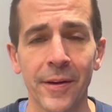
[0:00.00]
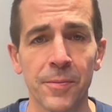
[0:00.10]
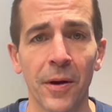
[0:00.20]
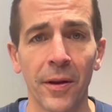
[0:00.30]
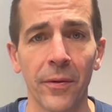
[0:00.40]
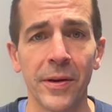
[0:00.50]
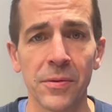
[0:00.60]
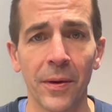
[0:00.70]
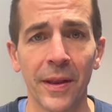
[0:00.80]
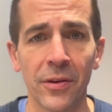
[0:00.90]
It's part of the
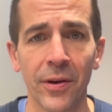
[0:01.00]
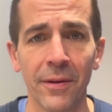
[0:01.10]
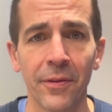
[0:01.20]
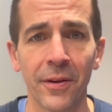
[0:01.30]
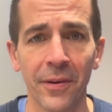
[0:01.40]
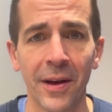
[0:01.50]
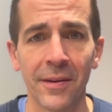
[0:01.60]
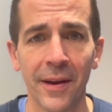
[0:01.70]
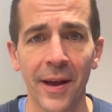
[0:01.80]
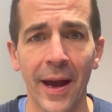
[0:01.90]
reason why they trade for
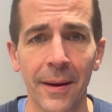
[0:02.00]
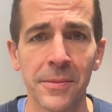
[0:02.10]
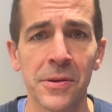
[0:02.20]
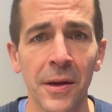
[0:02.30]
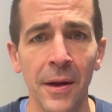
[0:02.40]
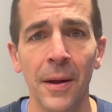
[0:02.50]
Davante Adams.